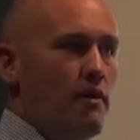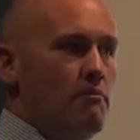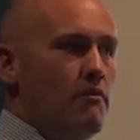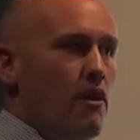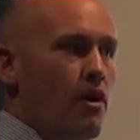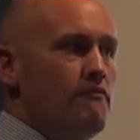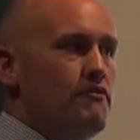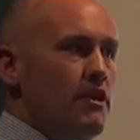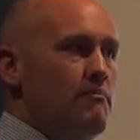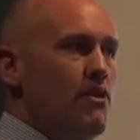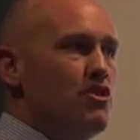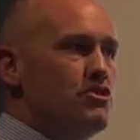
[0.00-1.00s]
I've seen
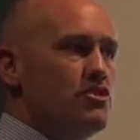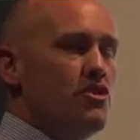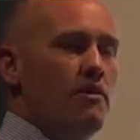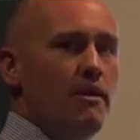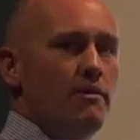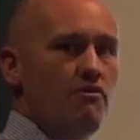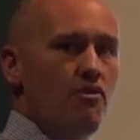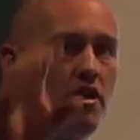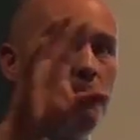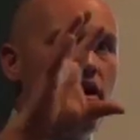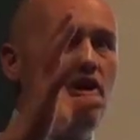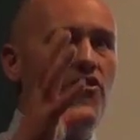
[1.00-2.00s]
most of the time people write a
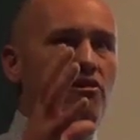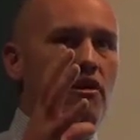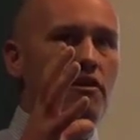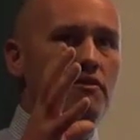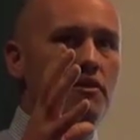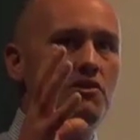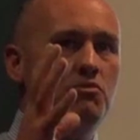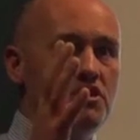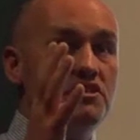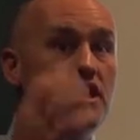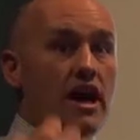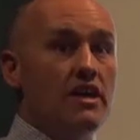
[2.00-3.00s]
paragraph, which
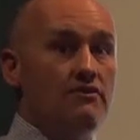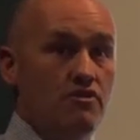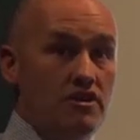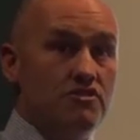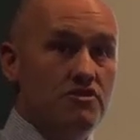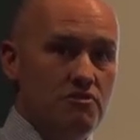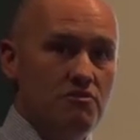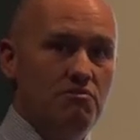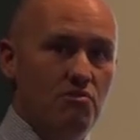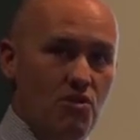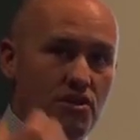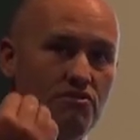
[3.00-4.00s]
is harder for us to
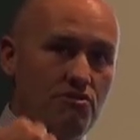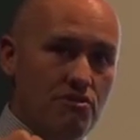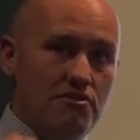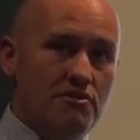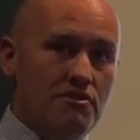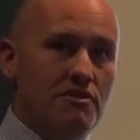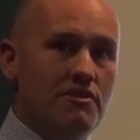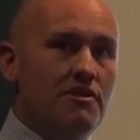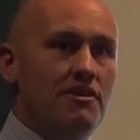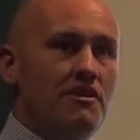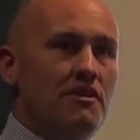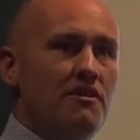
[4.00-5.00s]
work through,
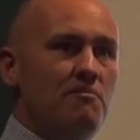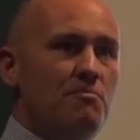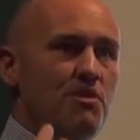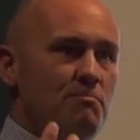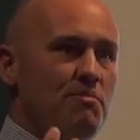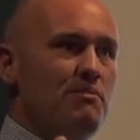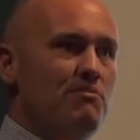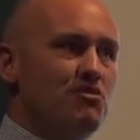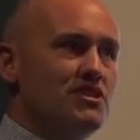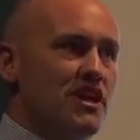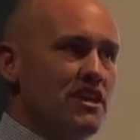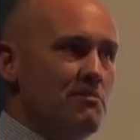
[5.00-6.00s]
but people
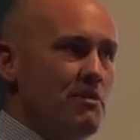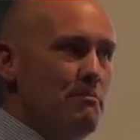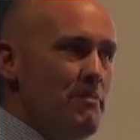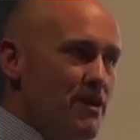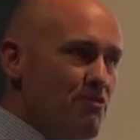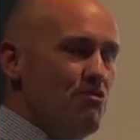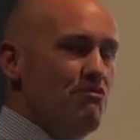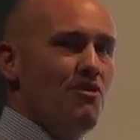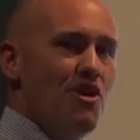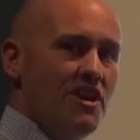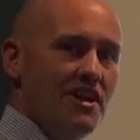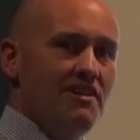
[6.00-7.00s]
tend to be better at
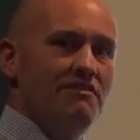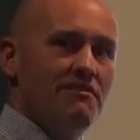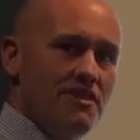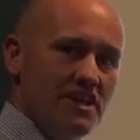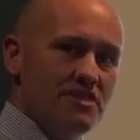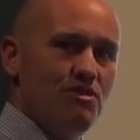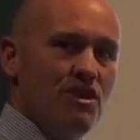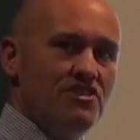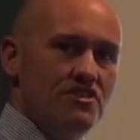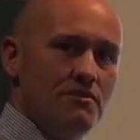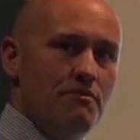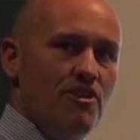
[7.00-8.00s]
writing
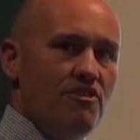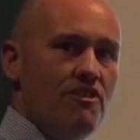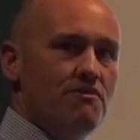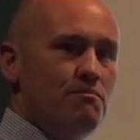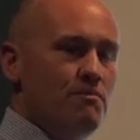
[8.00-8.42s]
explanations in paragraphs.